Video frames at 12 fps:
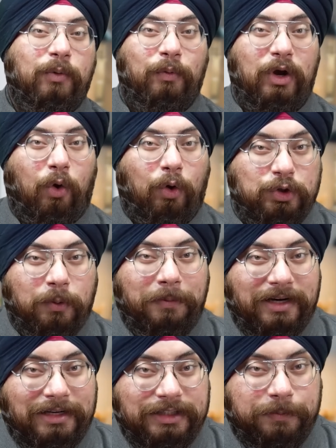will also
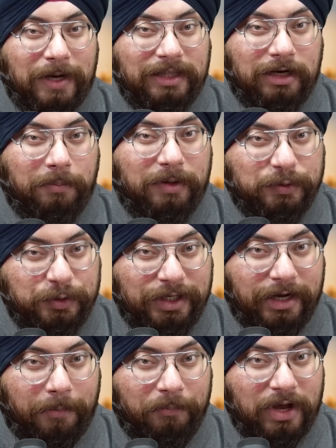be released by the government of
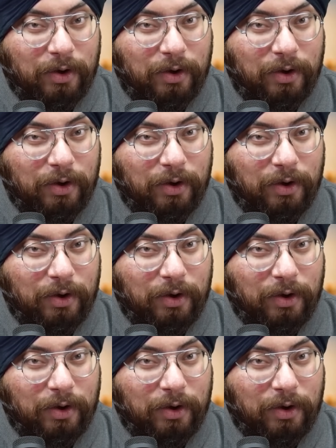India.